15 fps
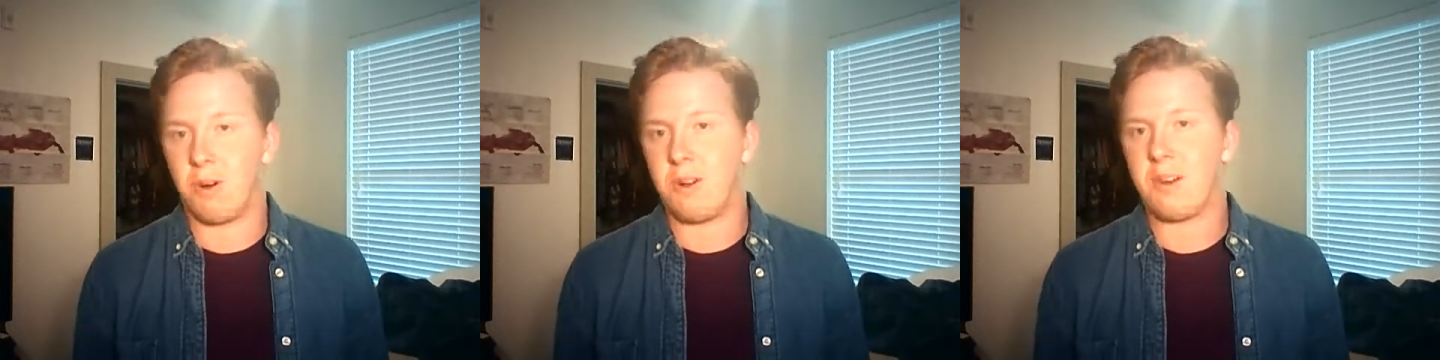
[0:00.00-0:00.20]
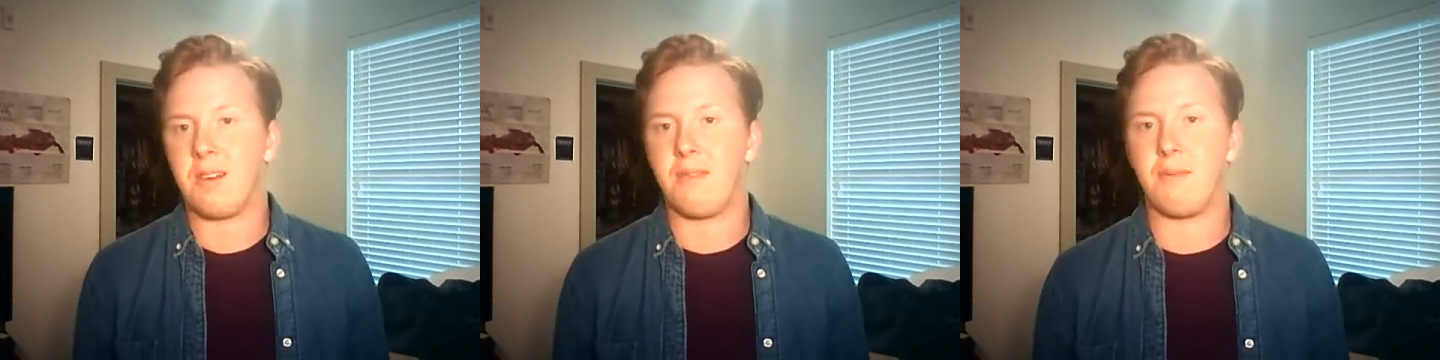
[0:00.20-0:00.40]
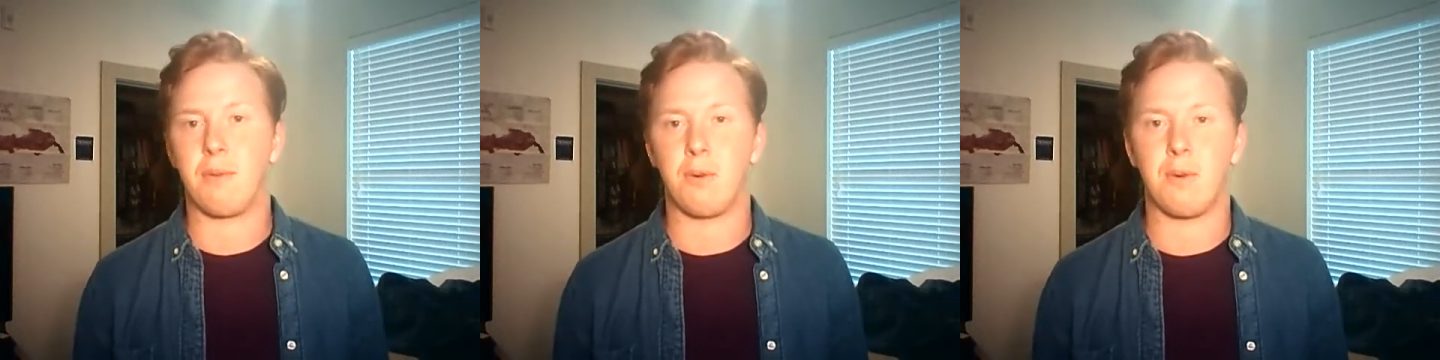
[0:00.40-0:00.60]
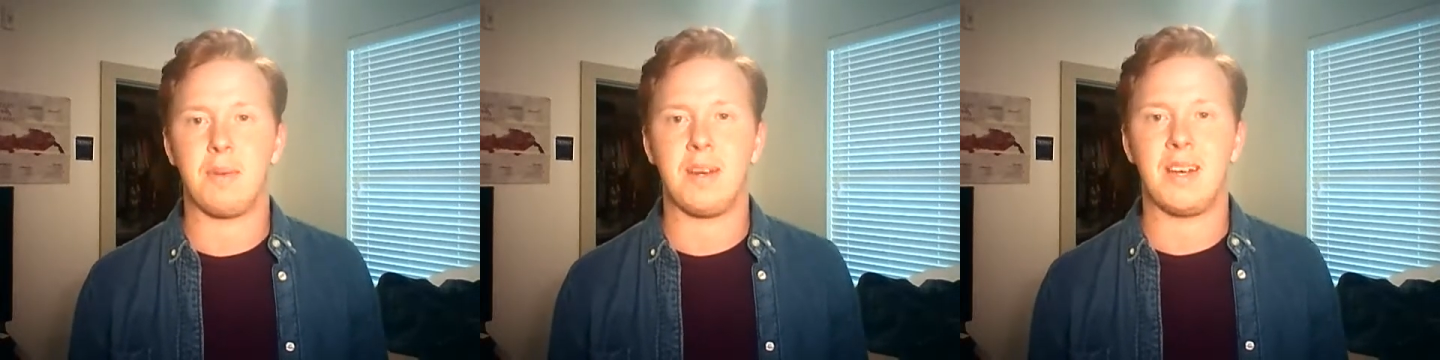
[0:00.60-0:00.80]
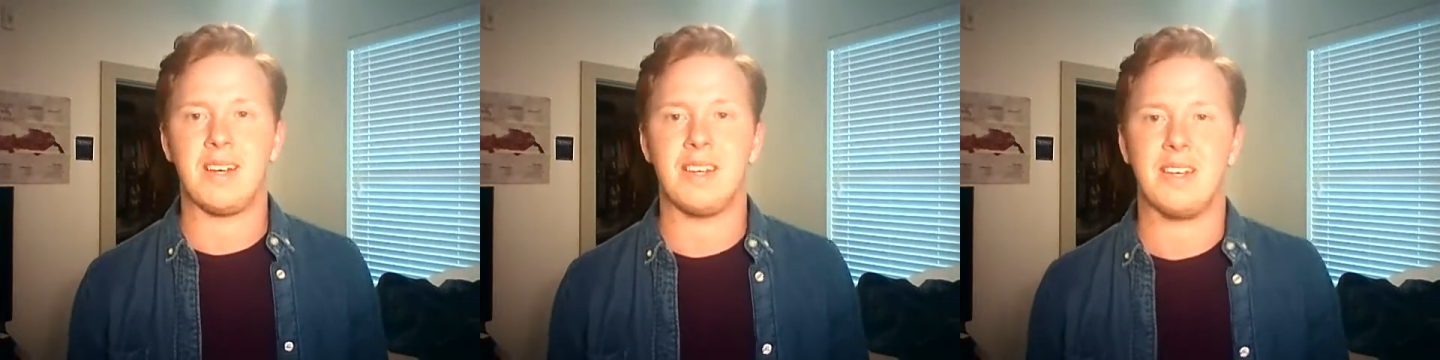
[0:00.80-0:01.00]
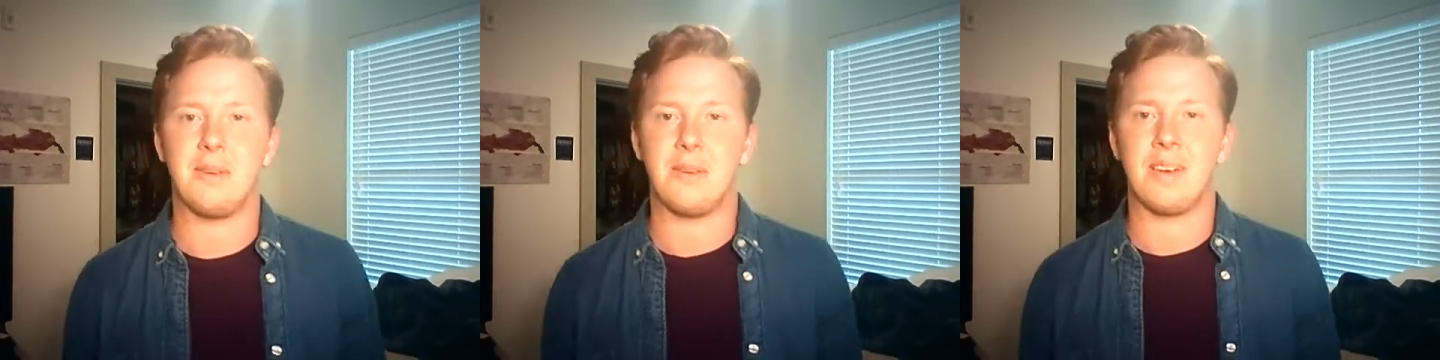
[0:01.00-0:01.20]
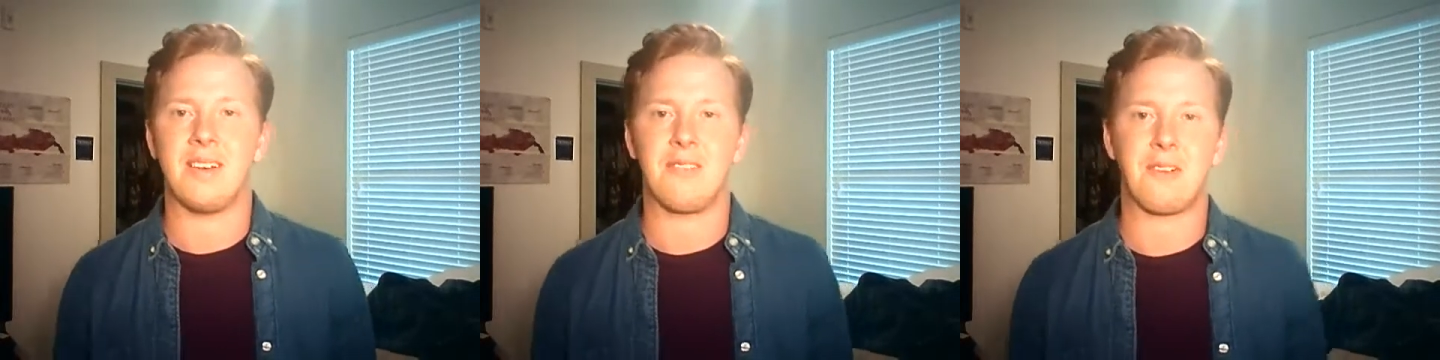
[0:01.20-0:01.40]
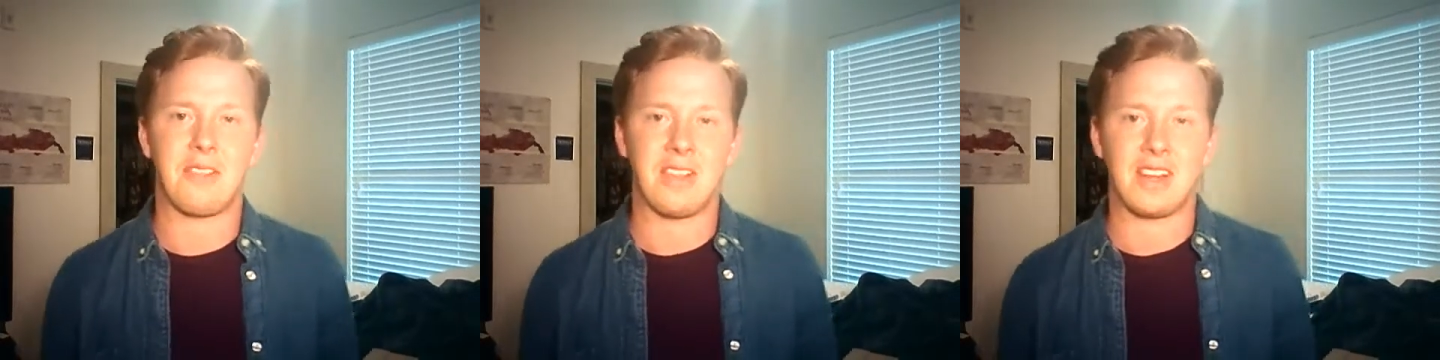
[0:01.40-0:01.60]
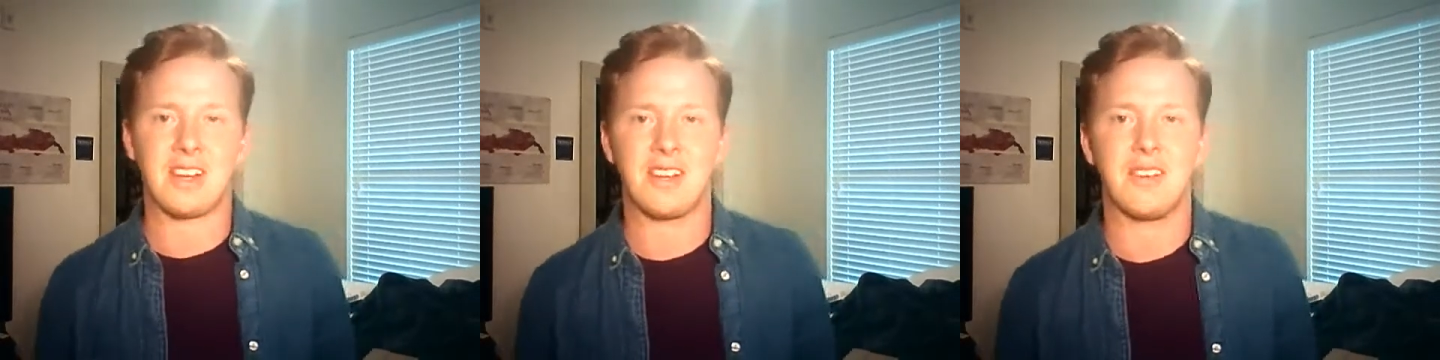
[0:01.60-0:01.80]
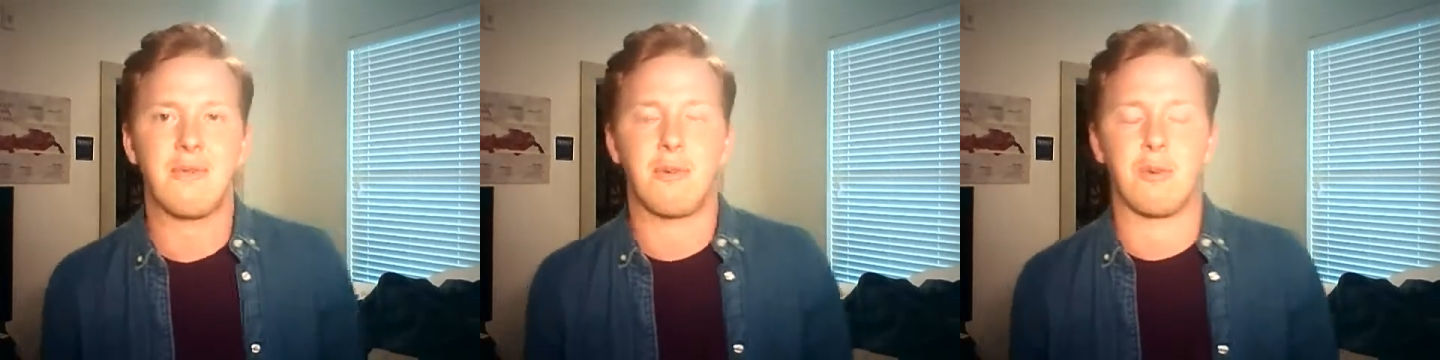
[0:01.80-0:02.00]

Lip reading: working for me and doing everything good